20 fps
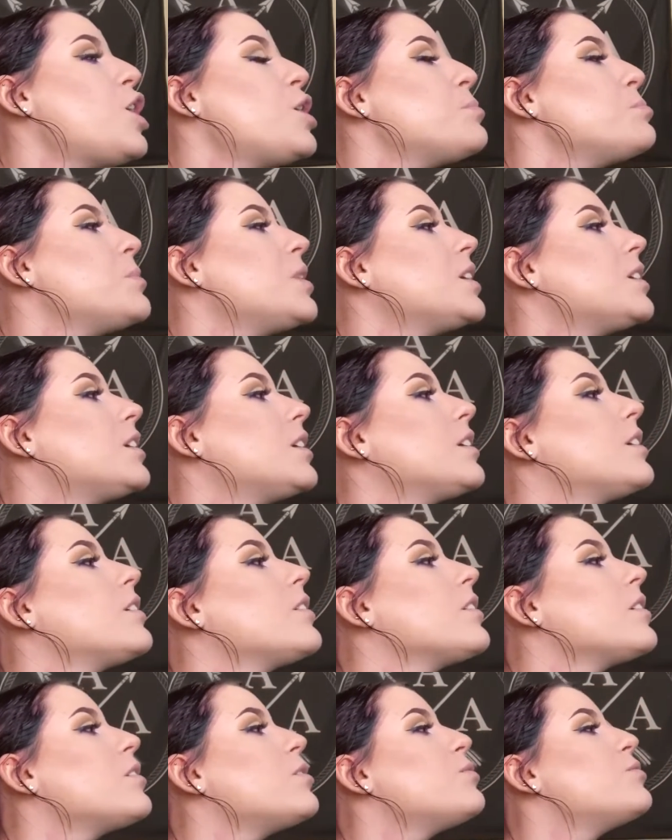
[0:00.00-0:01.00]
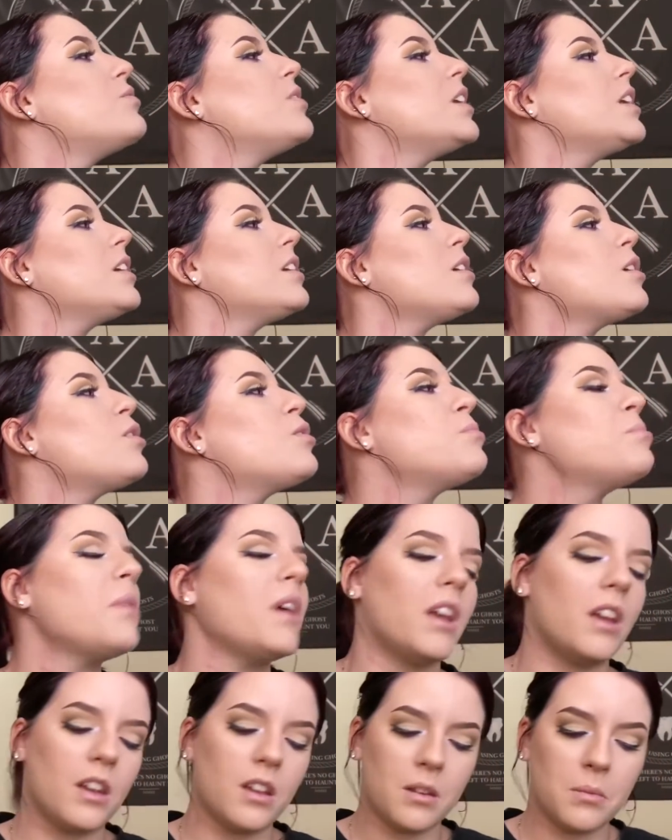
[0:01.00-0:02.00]
I'm making a little video,
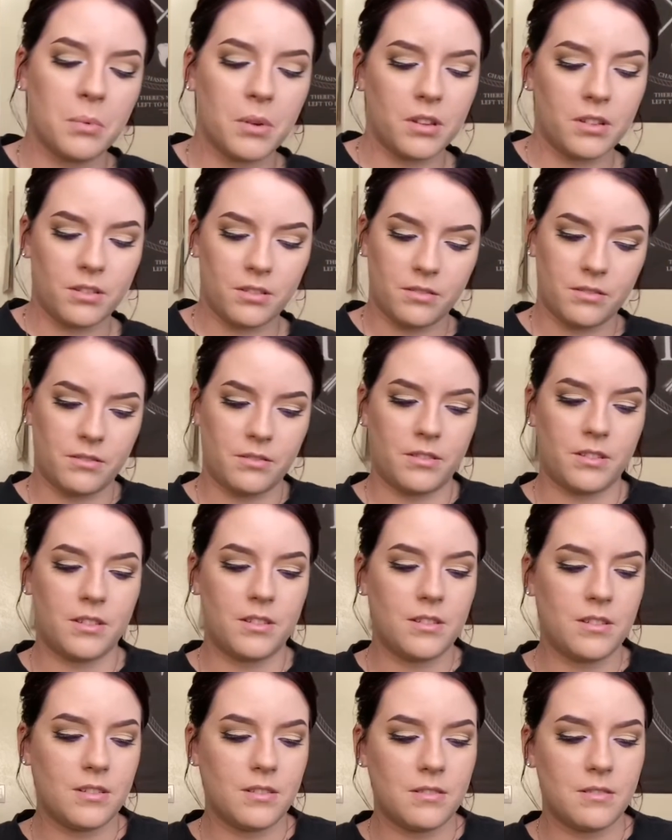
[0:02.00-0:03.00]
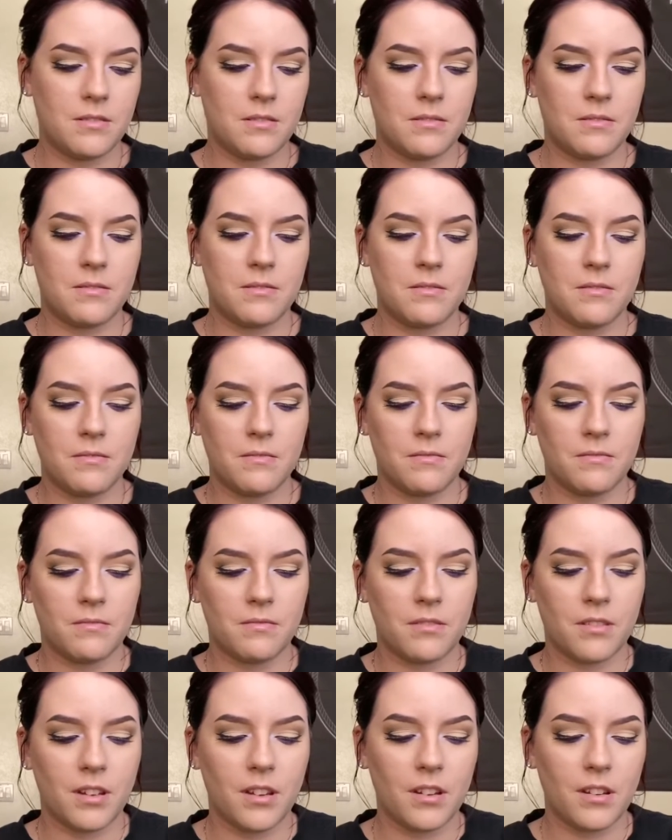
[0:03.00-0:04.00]
babe. No.
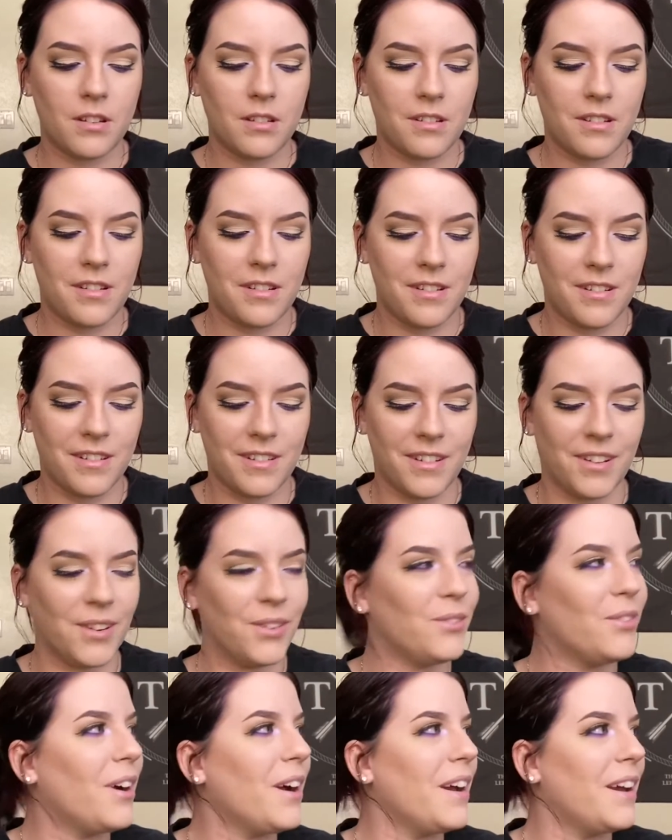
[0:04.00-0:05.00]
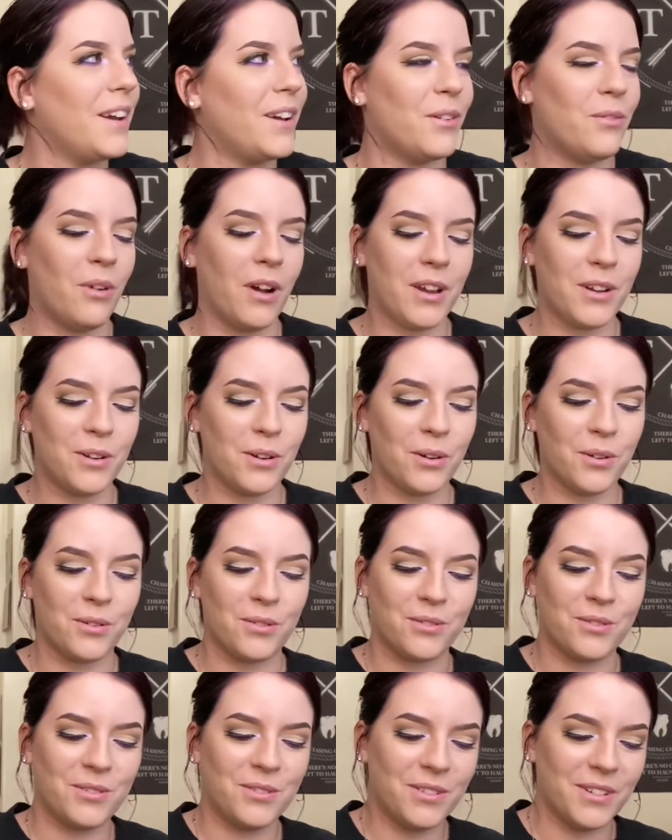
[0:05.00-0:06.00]
Yeah, why? Why
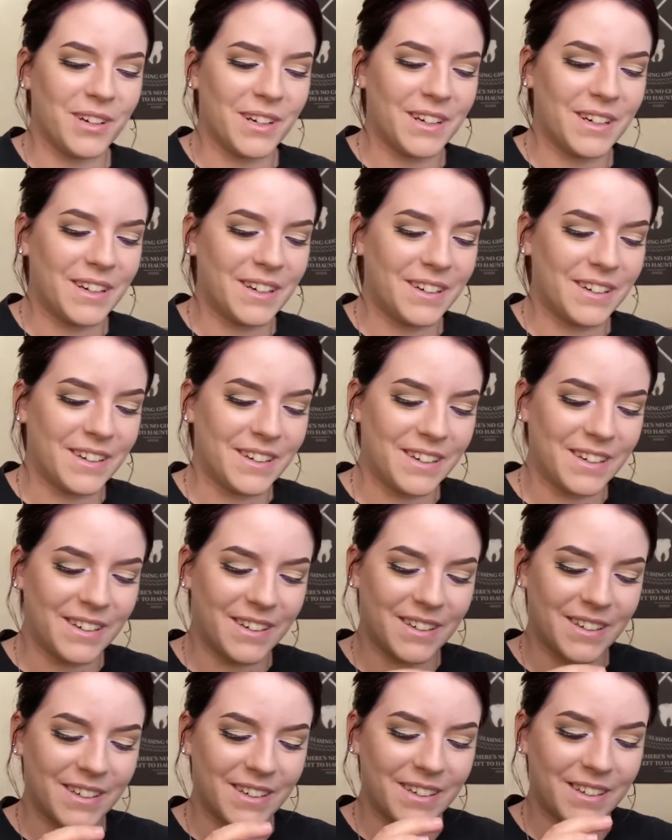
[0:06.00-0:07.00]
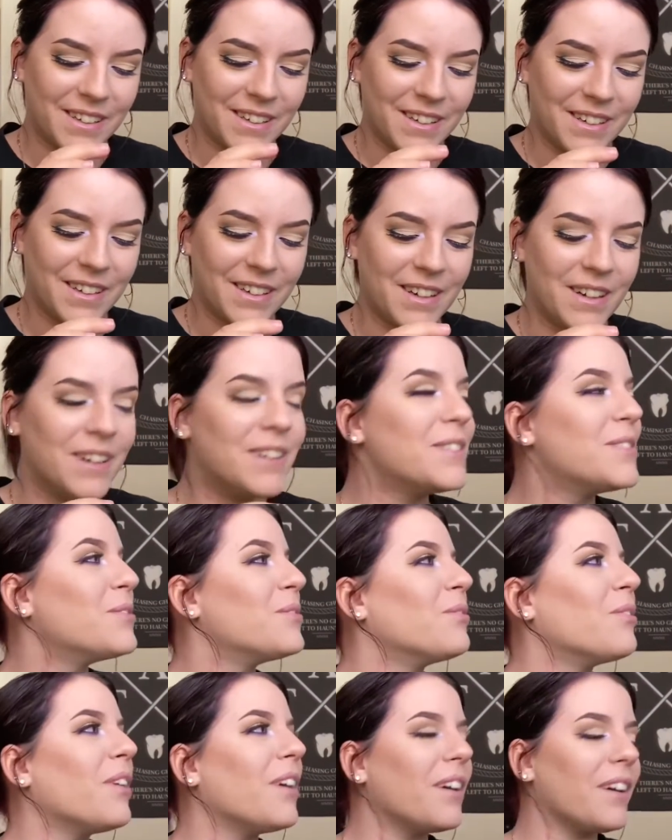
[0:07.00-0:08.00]
no? Because.
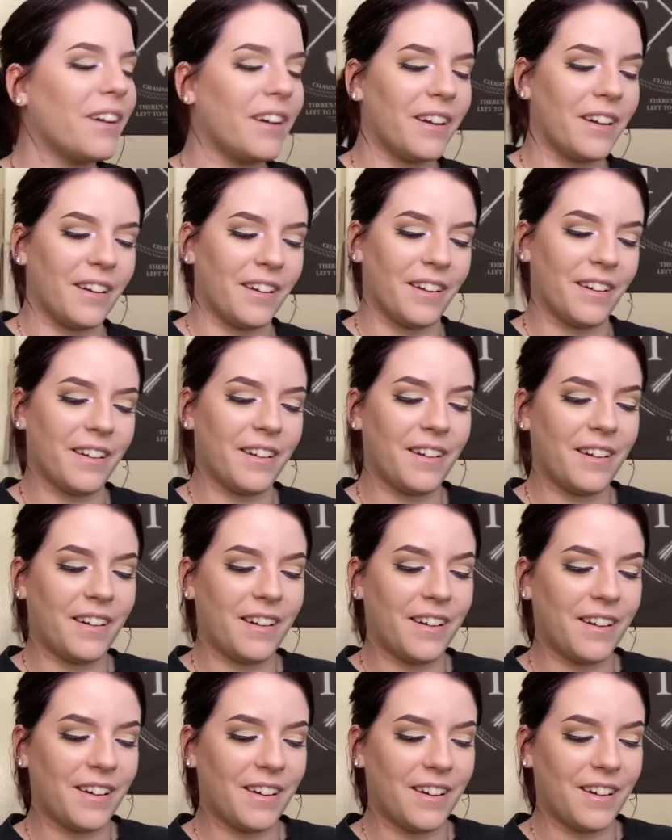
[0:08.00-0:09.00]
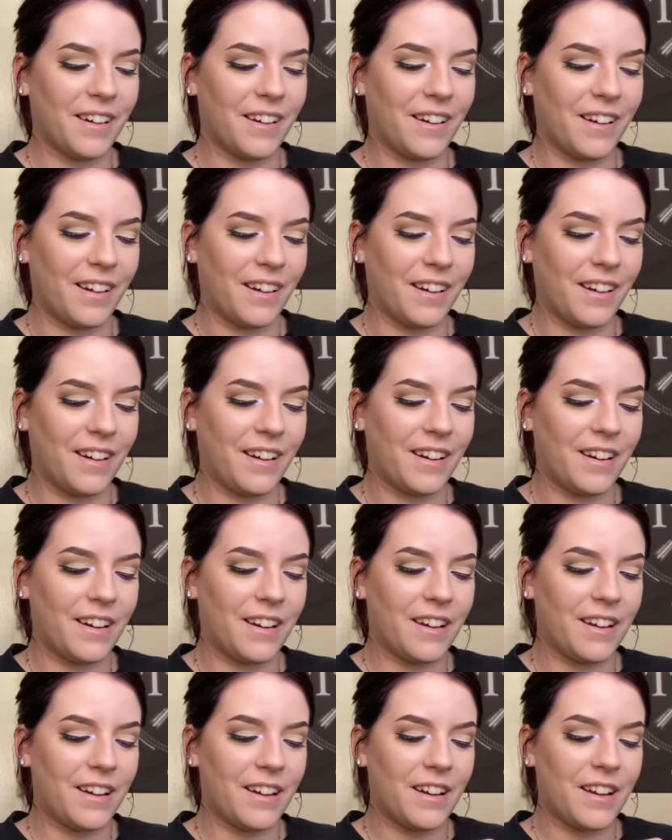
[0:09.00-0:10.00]
Why?
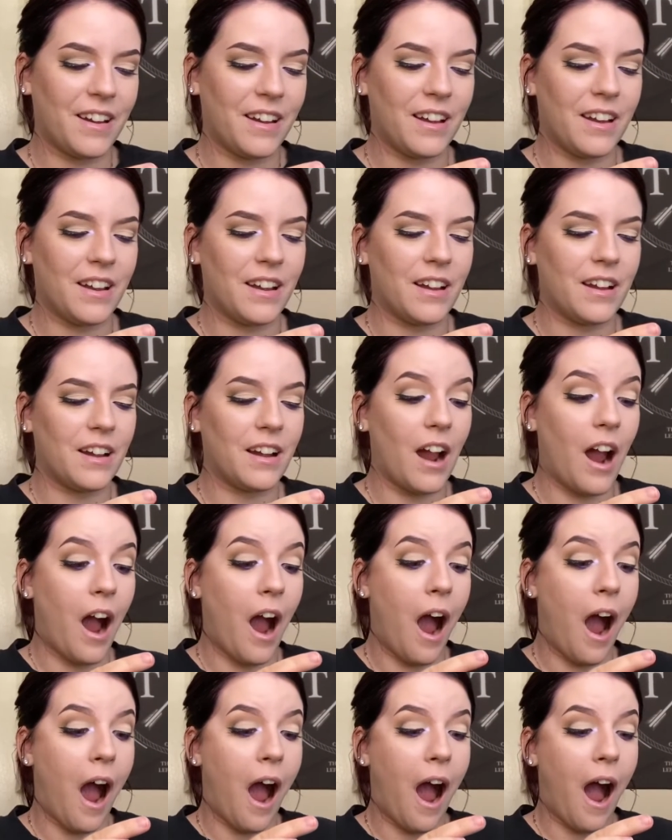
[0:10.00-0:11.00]
sleepy because of you.